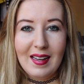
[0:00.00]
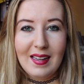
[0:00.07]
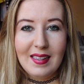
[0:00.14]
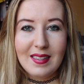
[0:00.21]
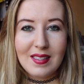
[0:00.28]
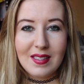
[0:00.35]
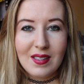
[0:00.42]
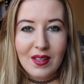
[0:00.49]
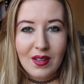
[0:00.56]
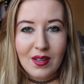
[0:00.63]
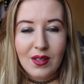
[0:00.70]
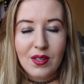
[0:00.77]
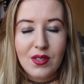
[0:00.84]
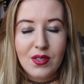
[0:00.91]
guys.
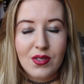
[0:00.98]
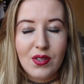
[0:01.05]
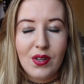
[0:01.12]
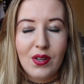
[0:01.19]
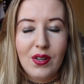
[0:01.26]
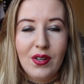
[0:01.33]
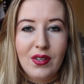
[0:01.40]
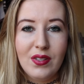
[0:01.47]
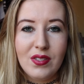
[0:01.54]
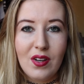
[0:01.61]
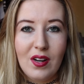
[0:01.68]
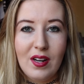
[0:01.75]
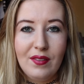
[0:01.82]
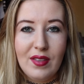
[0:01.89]
So sorry